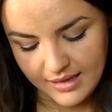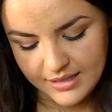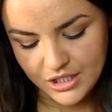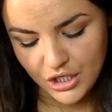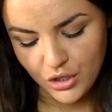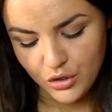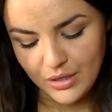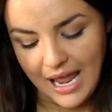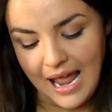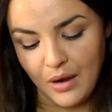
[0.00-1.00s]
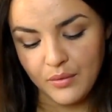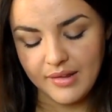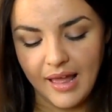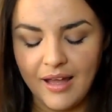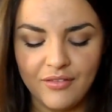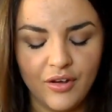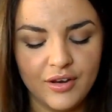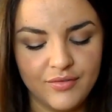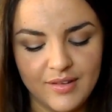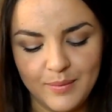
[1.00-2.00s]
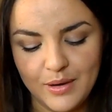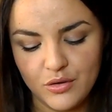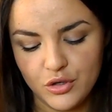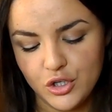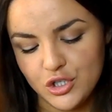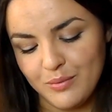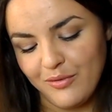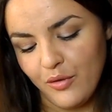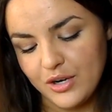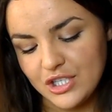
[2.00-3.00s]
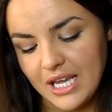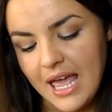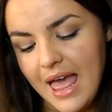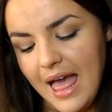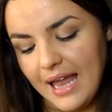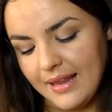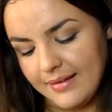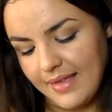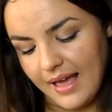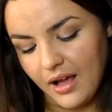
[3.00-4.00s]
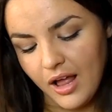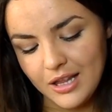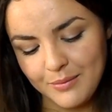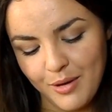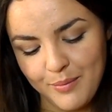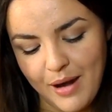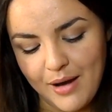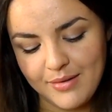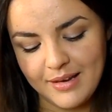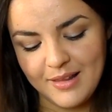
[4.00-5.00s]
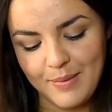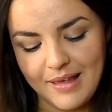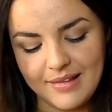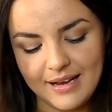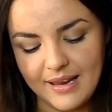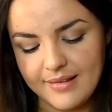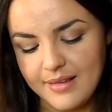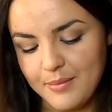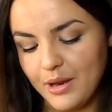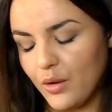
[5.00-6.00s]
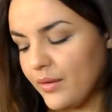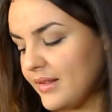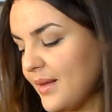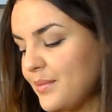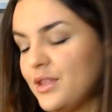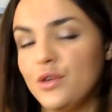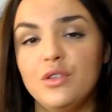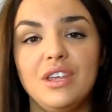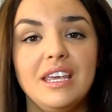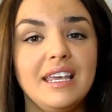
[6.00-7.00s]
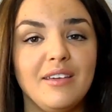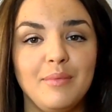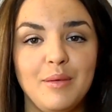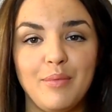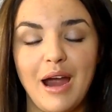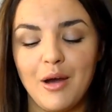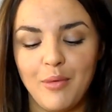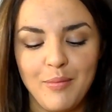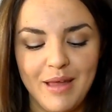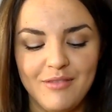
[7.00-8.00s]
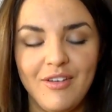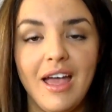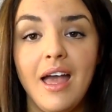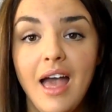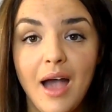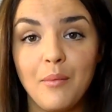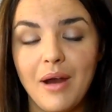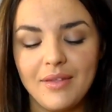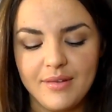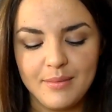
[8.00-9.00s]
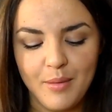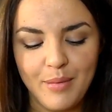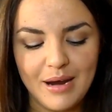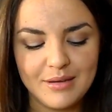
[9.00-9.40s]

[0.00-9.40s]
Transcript: Etude House. I have heard of this brand on YouTube before actually, and it's their Color My Brows, and it's basically a similar concept to the Give Me Brow by Benefit. I'm wearing this in my